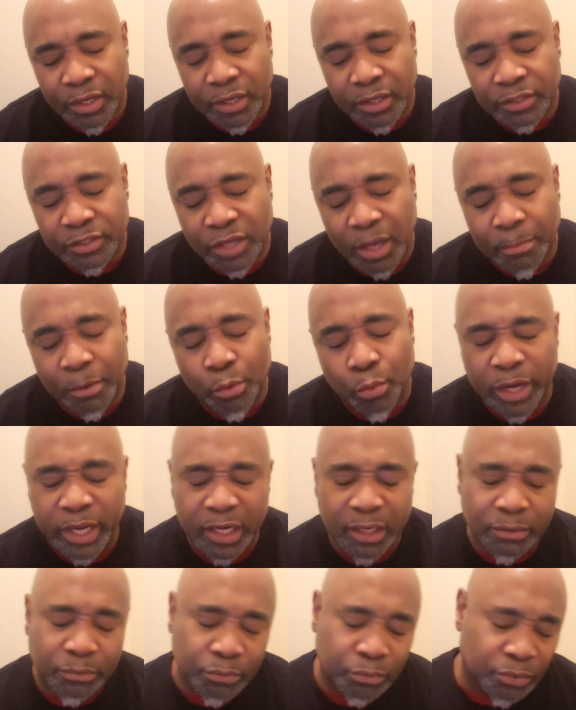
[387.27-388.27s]
Some are
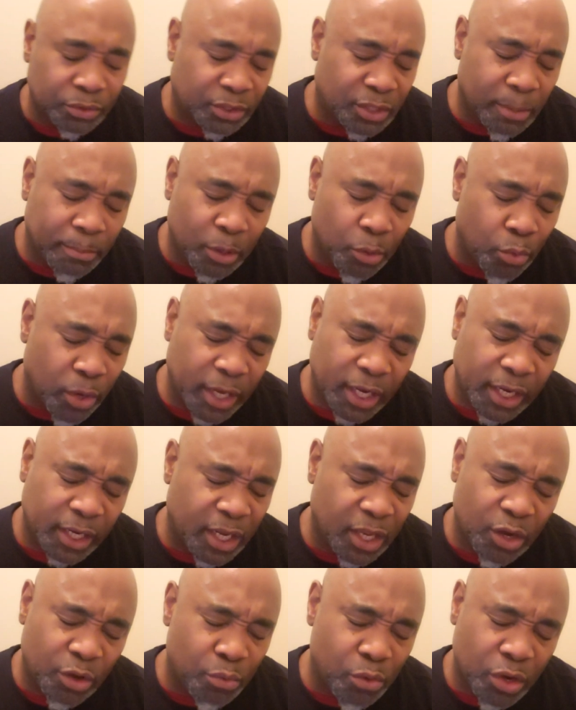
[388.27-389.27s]
waiting. Some are waiting.
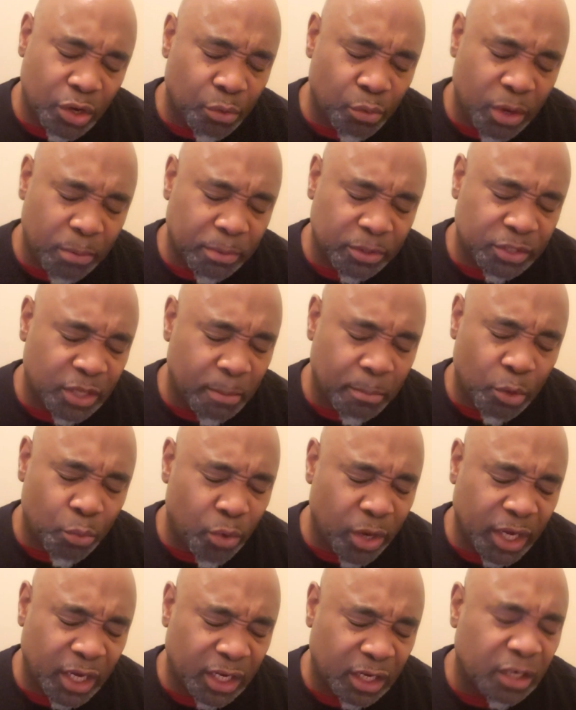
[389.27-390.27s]
They don't want to wait, but some are
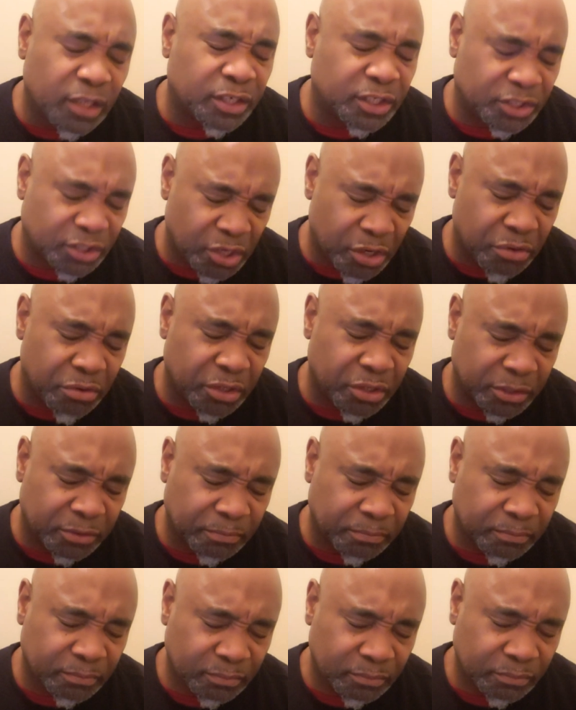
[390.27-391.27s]
waiting a little discouraged.
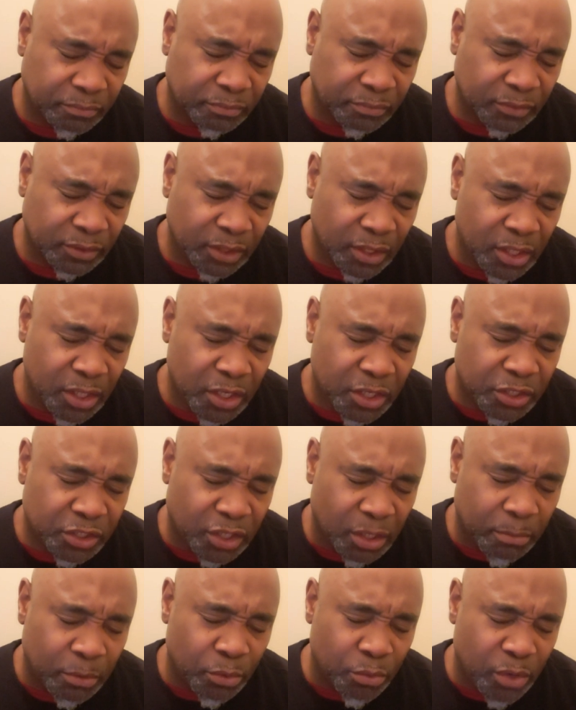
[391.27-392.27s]

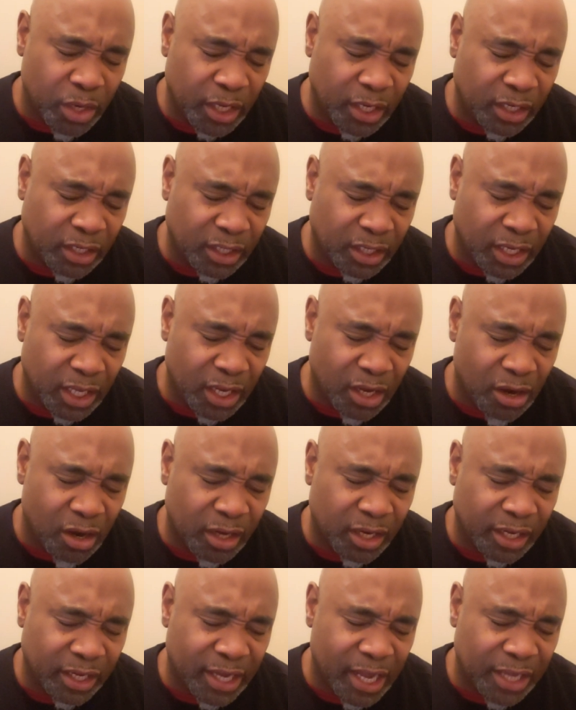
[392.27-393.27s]
Some are waiting, and their heart
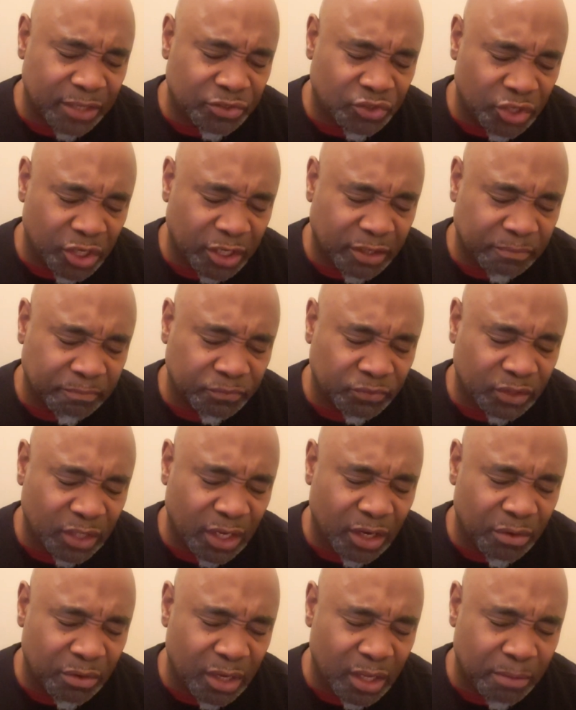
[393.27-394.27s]
done got sick. And
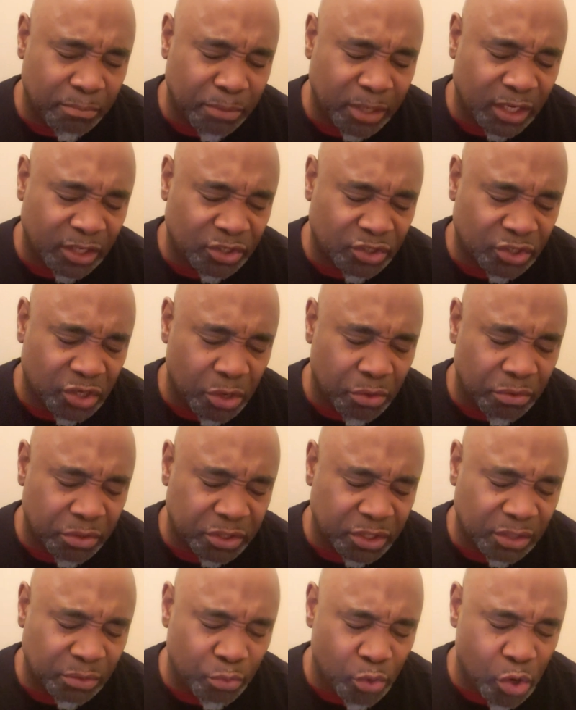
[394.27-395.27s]
they've been discouraged
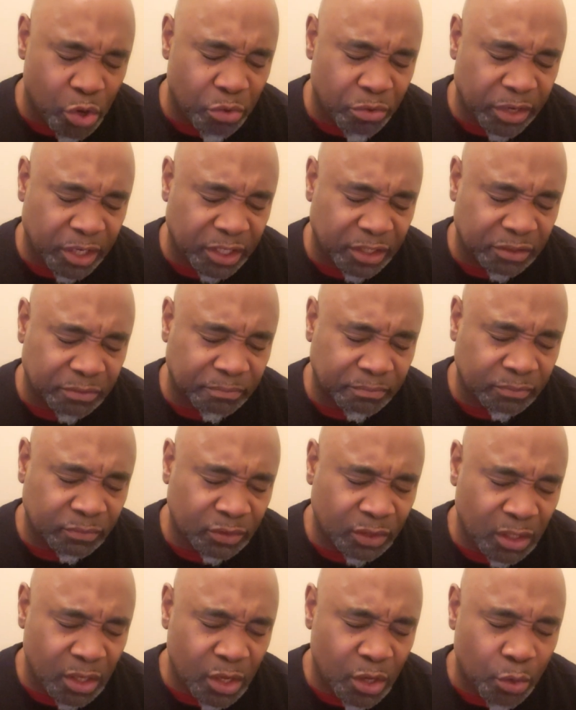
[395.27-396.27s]
and worried and
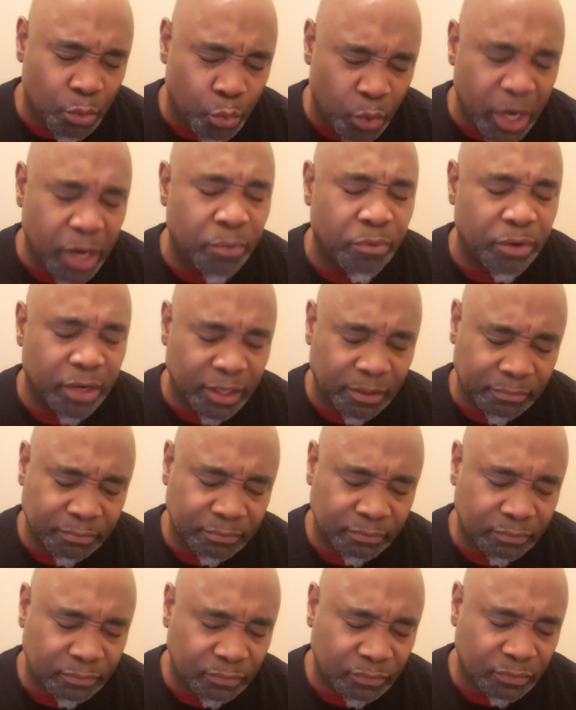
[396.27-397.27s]
weary.
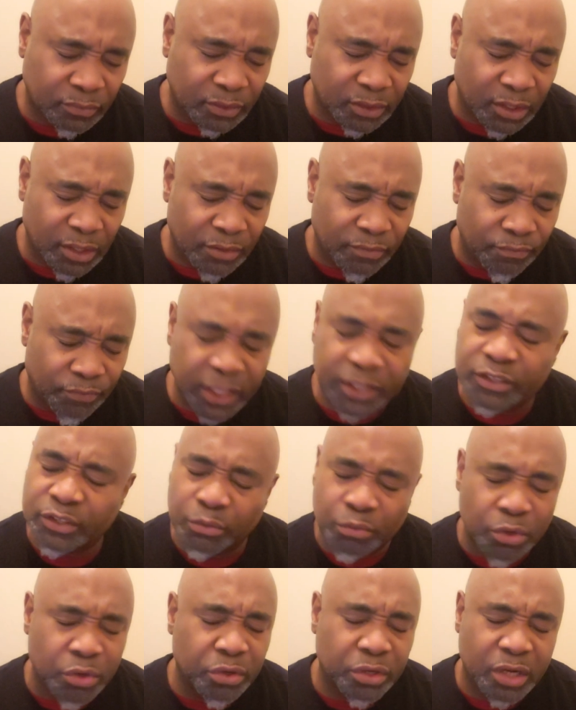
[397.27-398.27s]
That's the
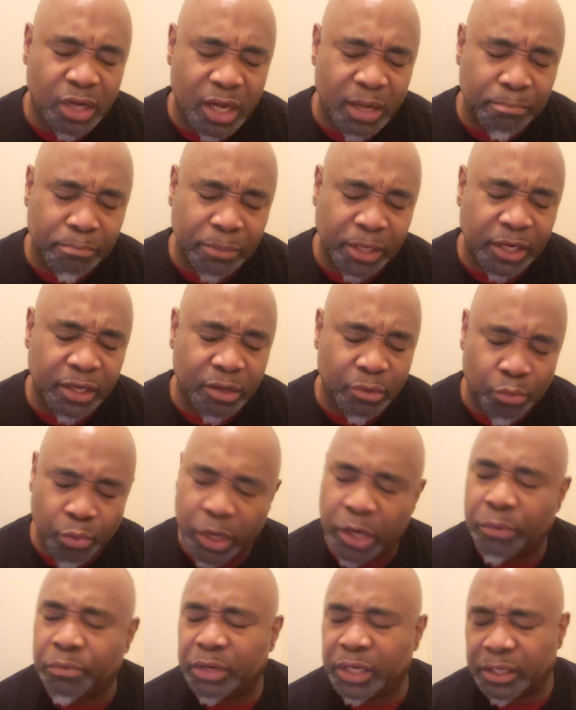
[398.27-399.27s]
word, God. Many are
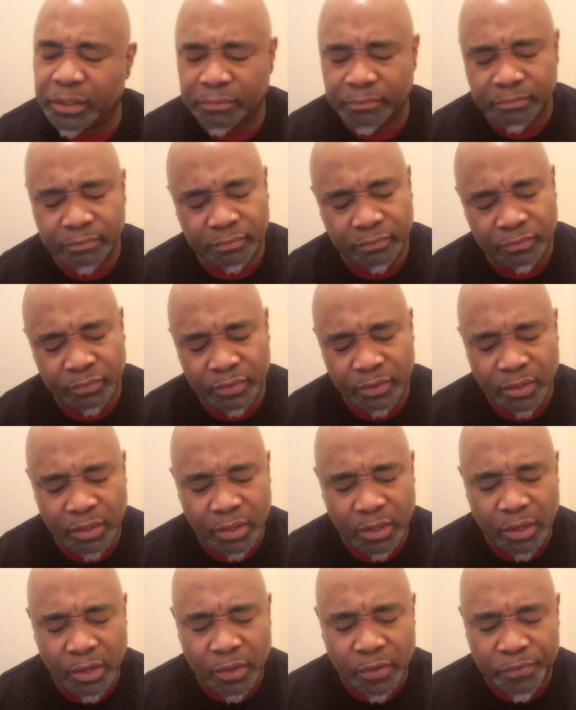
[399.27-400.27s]
weary.
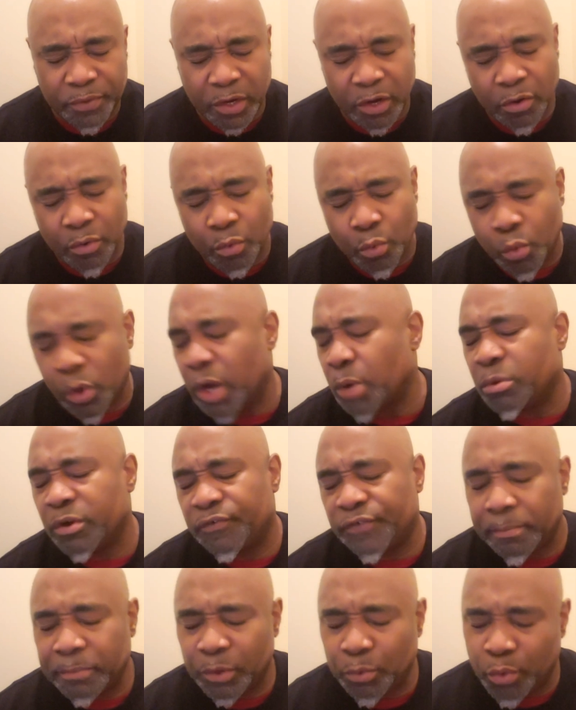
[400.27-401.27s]
They're weary
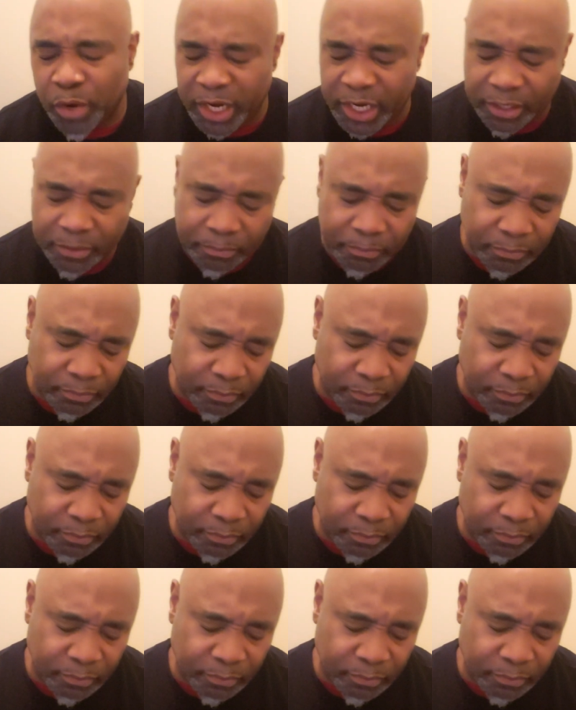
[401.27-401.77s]
from the wait.